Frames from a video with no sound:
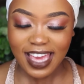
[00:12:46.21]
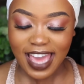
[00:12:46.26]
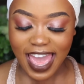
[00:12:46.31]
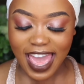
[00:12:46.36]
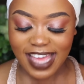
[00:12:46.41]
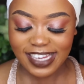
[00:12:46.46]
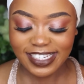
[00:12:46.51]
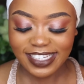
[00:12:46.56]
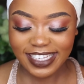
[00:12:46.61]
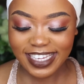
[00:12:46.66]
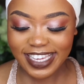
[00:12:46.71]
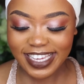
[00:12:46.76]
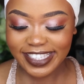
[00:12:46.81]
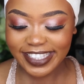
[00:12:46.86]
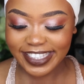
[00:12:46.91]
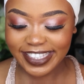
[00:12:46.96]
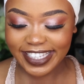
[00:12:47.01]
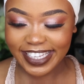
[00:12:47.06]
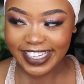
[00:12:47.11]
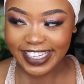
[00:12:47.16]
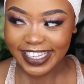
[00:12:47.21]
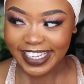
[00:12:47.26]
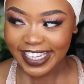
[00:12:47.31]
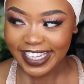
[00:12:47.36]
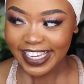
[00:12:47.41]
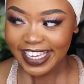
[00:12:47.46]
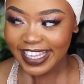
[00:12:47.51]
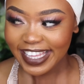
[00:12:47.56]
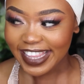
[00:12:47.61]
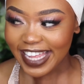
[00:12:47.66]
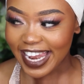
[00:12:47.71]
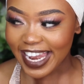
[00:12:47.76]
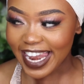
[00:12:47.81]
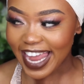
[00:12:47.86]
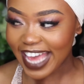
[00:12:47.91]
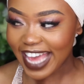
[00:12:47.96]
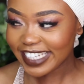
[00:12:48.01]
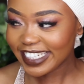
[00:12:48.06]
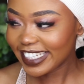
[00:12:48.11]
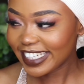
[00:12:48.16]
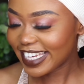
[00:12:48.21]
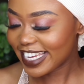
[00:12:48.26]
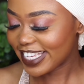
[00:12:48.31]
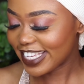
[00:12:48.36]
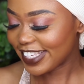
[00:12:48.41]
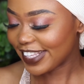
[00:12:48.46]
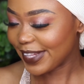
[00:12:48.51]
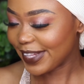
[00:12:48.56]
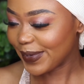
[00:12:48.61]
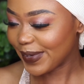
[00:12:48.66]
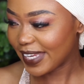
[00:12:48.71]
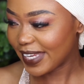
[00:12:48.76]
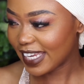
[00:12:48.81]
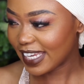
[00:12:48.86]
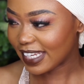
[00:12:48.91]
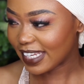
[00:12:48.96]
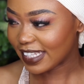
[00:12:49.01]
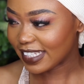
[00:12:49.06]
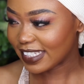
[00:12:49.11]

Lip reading: and easy the lash is looking.